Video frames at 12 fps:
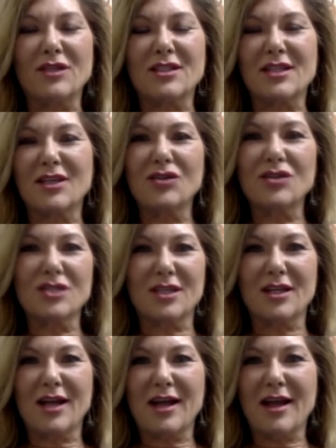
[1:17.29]
skills that
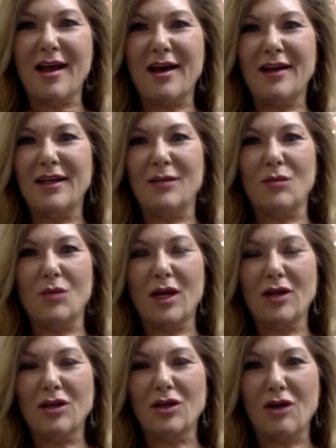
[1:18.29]
I had and what
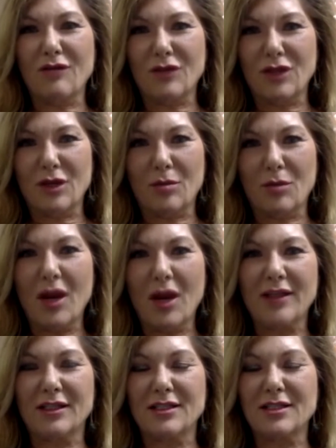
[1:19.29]
I could offer their
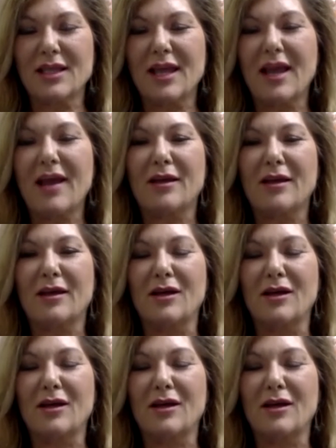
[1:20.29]
practice, they had